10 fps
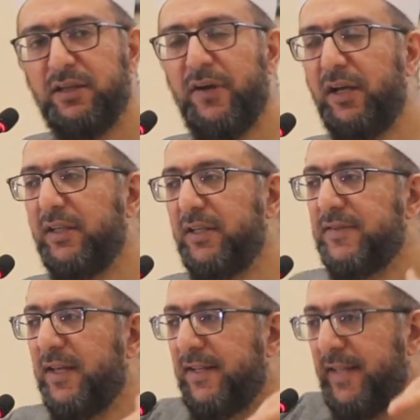A valley
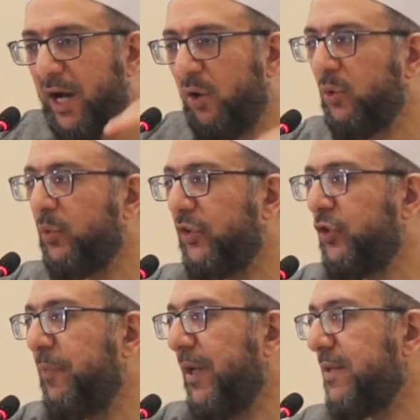is a downward
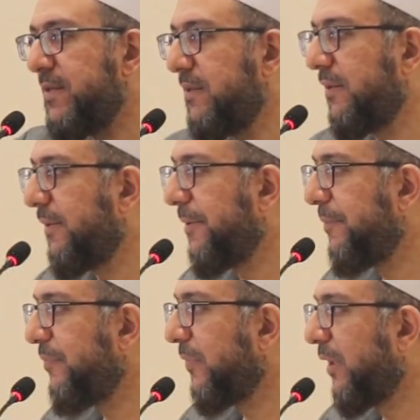space.
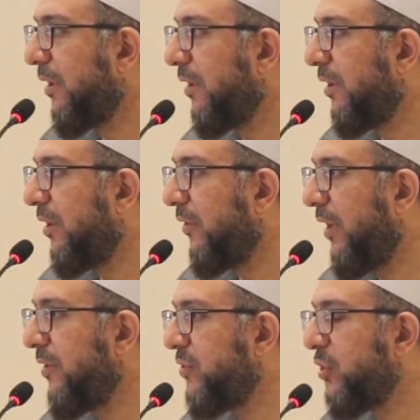
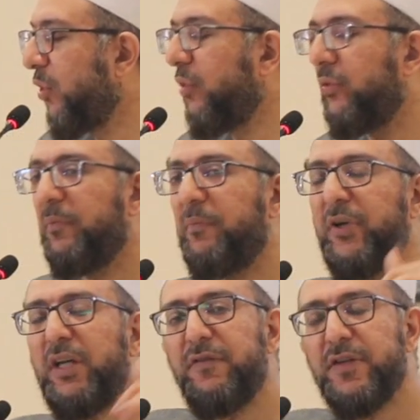Right? So
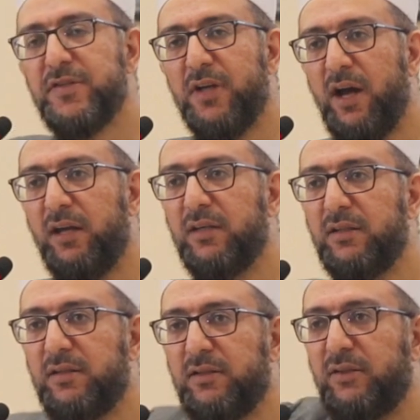previous
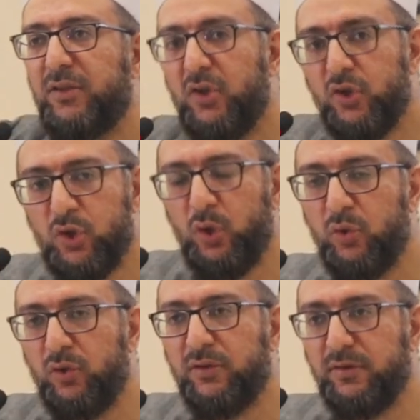ayah,
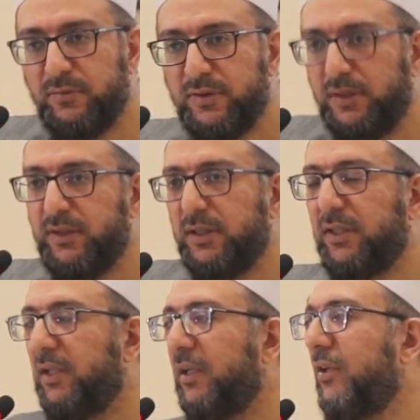control,
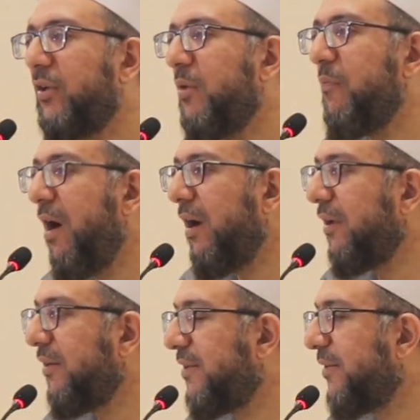
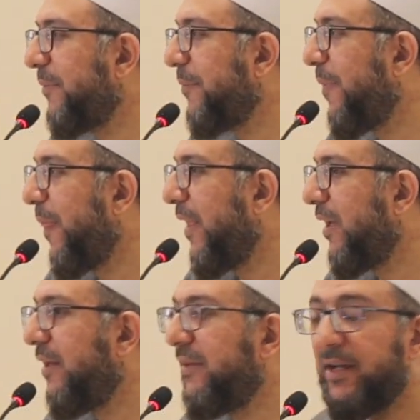might.
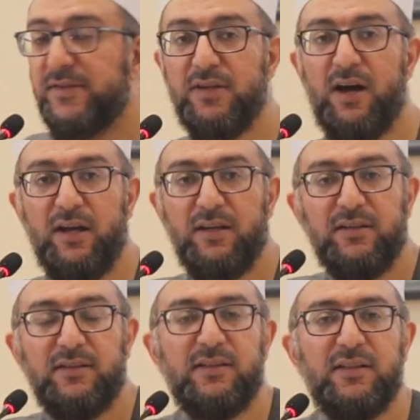Next
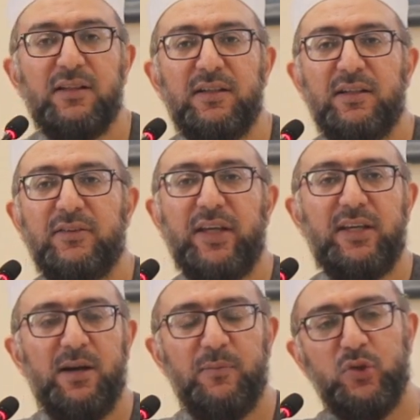ayah, they
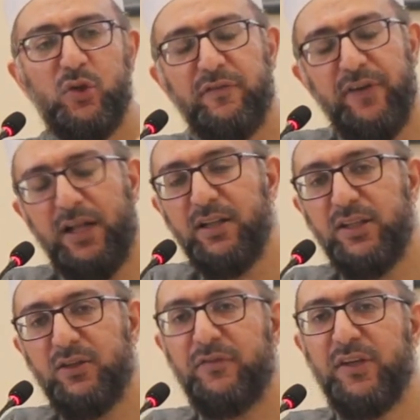come to the
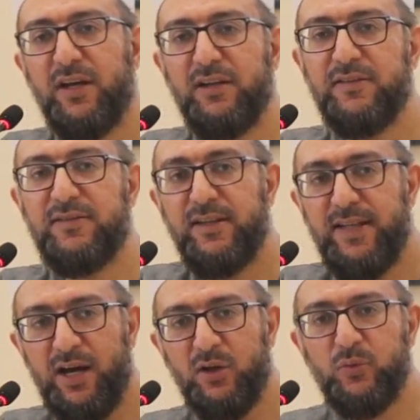valley of the ants, a
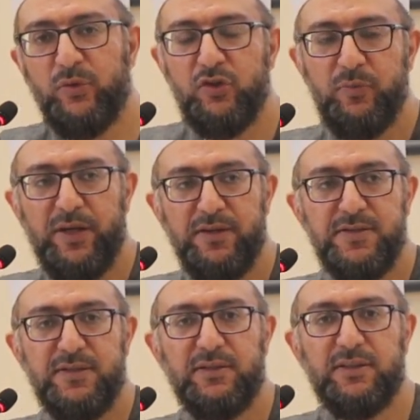downward space.